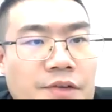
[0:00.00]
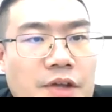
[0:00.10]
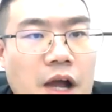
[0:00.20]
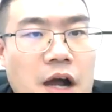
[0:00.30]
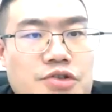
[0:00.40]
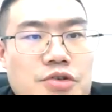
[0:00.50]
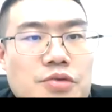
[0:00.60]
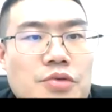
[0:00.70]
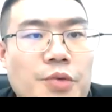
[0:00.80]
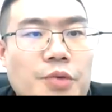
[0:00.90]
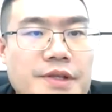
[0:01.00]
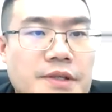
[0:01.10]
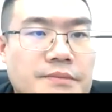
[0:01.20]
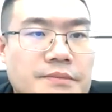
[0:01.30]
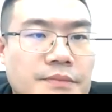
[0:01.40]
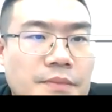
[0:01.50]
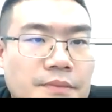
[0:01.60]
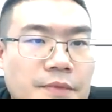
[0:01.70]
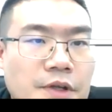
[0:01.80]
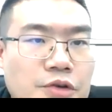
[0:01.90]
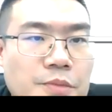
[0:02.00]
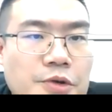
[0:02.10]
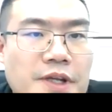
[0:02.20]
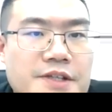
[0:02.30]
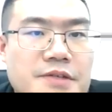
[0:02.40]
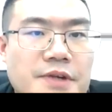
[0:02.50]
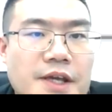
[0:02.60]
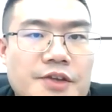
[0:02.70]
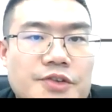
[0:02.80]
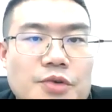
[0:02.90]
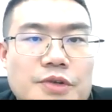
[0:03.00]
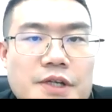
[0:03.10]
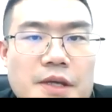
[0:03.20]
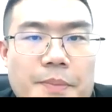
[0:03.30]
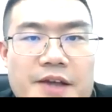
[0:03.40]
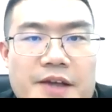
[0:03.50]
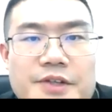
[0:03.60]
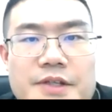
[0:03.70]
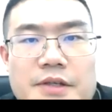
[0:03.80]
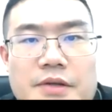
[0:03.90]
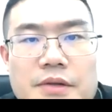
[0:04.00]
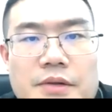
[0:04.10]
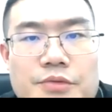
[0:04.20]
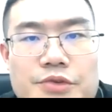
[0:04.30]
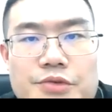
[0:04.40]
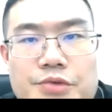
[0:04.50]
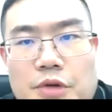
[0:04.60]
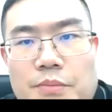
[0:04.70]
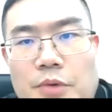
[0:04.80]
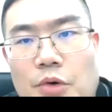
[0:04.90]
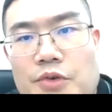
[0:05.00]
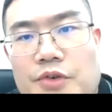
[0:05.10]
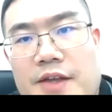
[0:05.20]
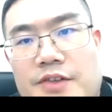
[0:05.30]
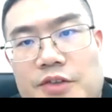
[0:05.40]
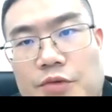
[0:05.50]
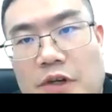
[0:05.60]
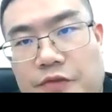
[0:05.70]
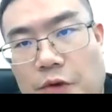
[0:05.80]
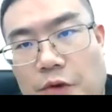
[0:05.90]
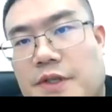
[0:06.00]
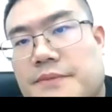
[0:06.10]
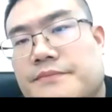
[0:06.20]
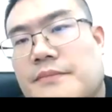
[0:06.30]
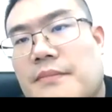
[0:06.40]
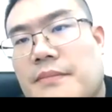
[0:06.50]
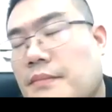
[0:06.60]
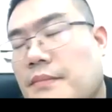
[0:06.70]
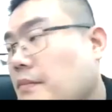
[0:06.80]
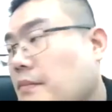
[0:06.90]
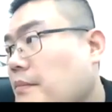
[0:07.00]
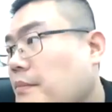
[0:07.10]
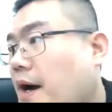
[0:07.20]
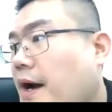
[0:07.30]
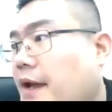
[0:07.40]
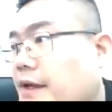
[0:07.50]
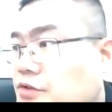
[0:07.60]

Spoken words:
The onshore wind cumulatively installed capacity would grow more than threefold by